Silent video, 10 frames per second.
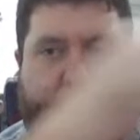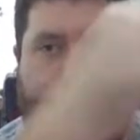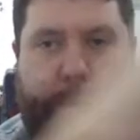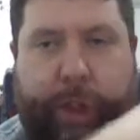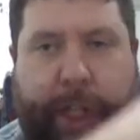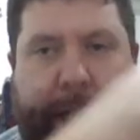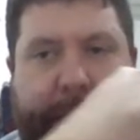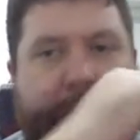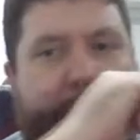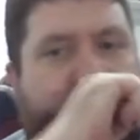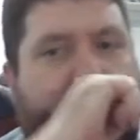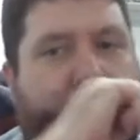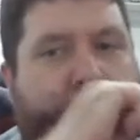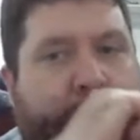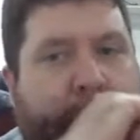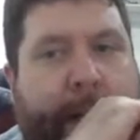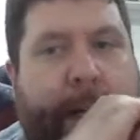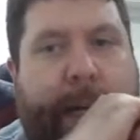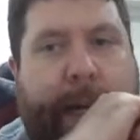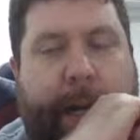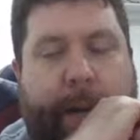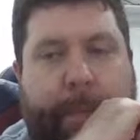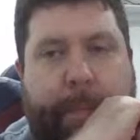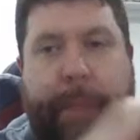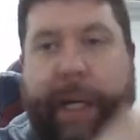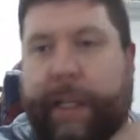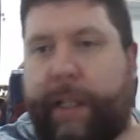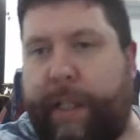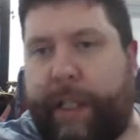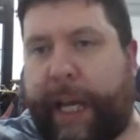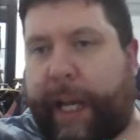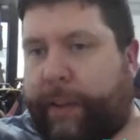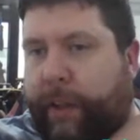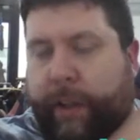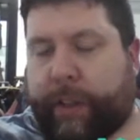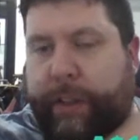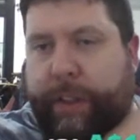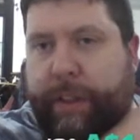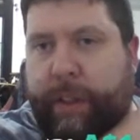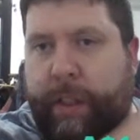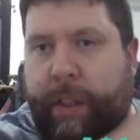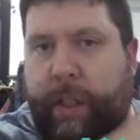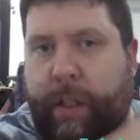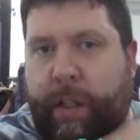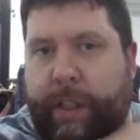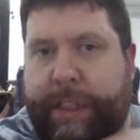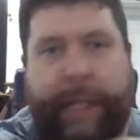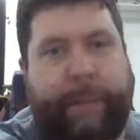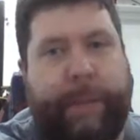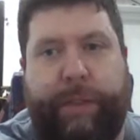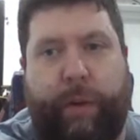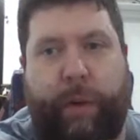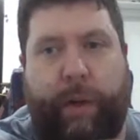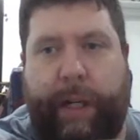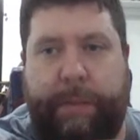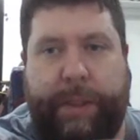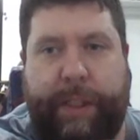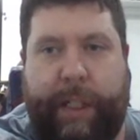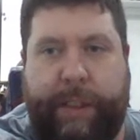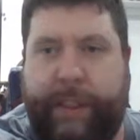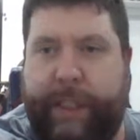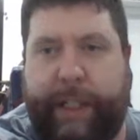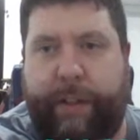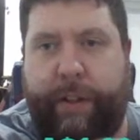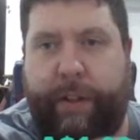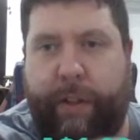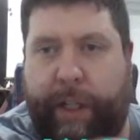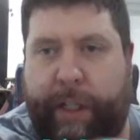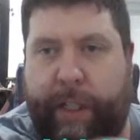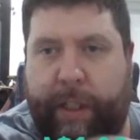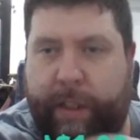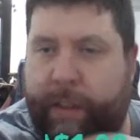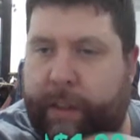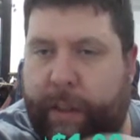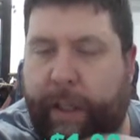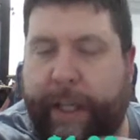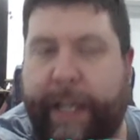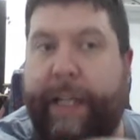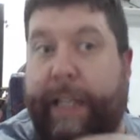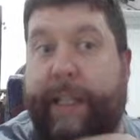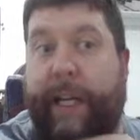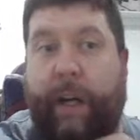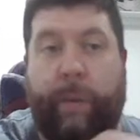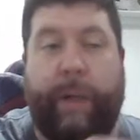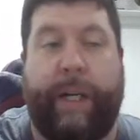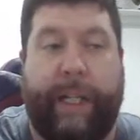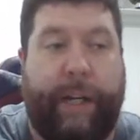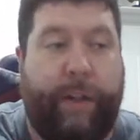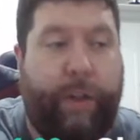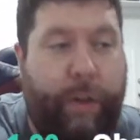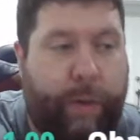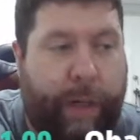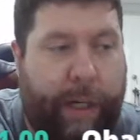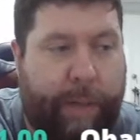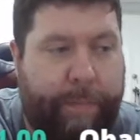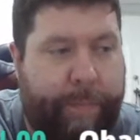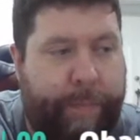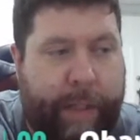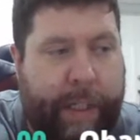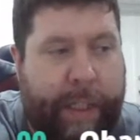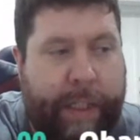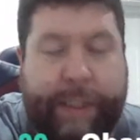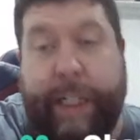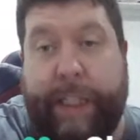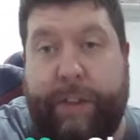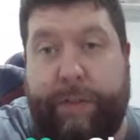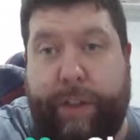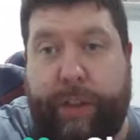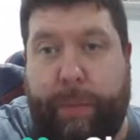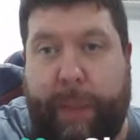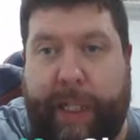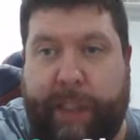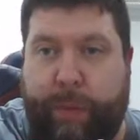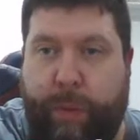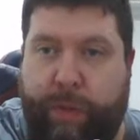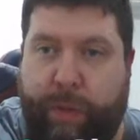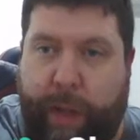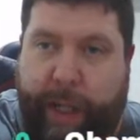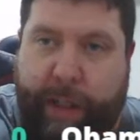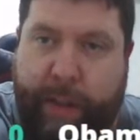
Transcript: change thing. But yeah, those seamless forearms are sick, dude. Like, I need to get that. I want to get that new Days of Future Past Wolverine